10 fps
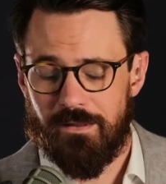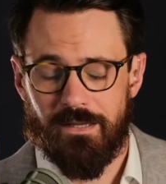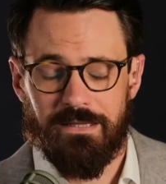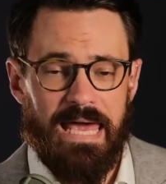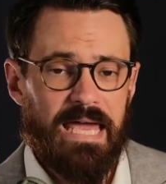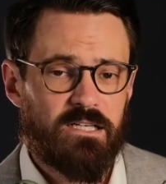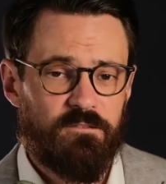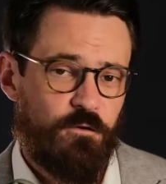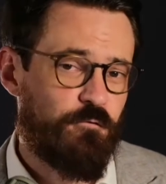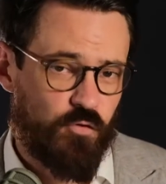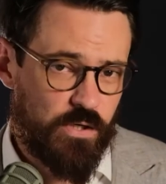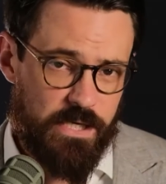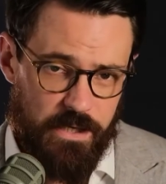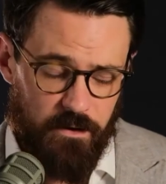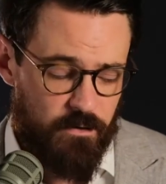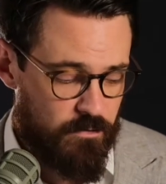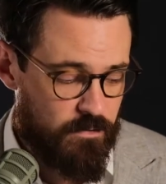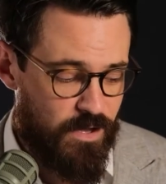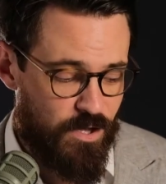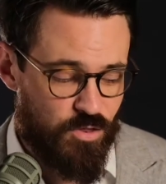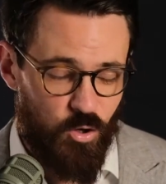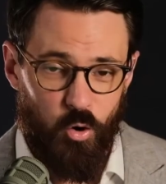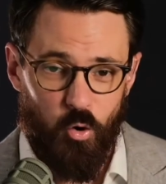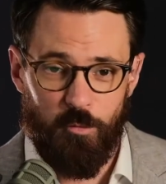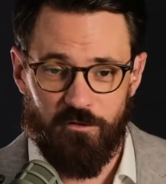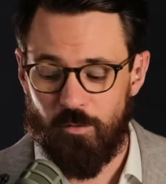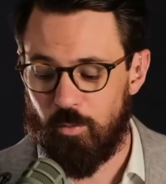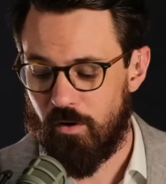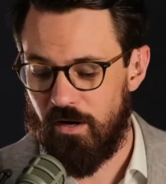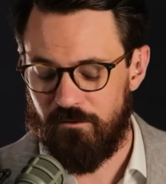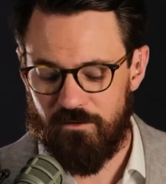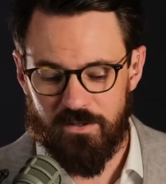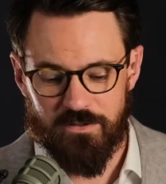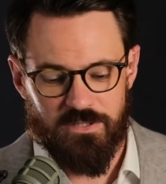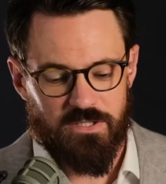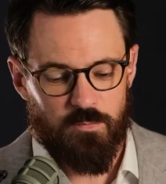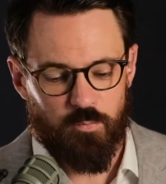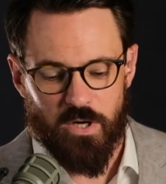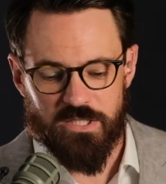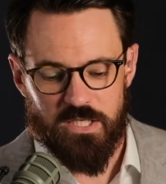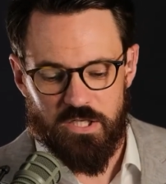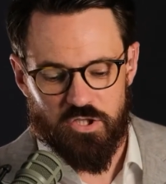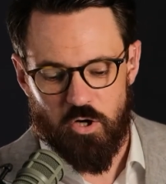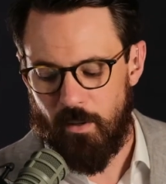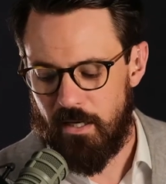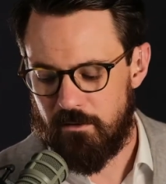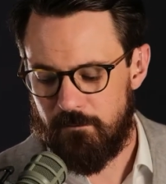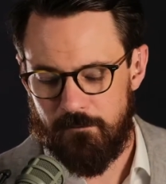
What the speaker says: land of the free and the home of the brave. Here is President Joe Biden.